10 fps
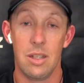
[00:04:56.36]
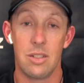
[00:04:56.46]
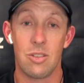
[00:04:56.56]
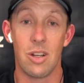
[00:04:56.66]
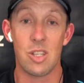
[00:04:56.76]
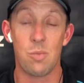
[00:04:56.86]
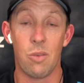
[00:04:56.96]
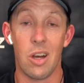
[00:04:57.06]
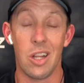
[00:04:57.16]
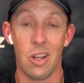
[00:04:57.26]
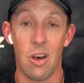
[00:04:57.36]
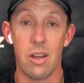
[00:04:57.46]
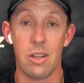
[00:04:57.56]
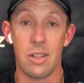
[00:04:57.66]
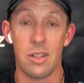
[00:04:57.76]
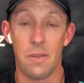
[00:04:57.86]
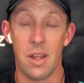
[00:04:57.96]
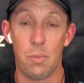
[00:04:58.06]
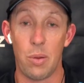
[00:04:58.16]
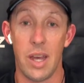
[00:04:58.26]
trying to smile a lot
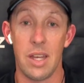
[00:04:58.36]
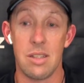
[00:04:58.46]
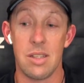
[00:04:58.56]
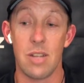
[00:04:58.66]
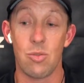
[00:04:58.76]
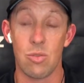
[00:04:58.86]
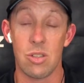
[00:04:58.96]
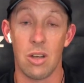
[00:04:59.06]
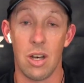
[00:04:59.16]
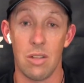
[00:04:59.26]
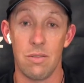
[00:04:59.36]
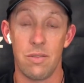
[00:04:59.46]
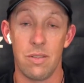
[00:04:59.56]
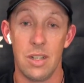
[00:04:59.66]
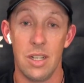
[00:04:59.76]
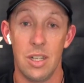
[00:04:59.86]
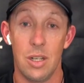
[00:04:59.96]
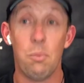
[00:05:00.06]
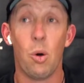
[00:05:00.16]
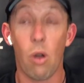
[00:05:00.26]
and play his natural style of
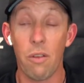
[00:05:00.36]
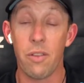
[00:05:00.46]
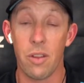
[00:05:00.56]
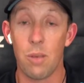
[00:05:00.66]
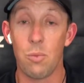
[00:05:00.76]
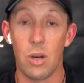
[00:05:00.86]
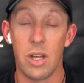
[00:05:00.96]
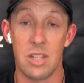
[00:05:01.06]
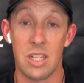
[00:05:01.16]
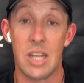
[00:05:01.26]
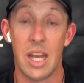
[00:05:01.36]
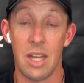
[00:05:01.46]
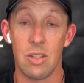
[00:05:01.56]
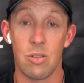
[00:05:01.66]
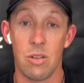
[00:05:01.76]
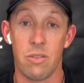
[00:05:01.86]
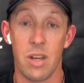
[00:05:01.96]
more often than not more attacking sort of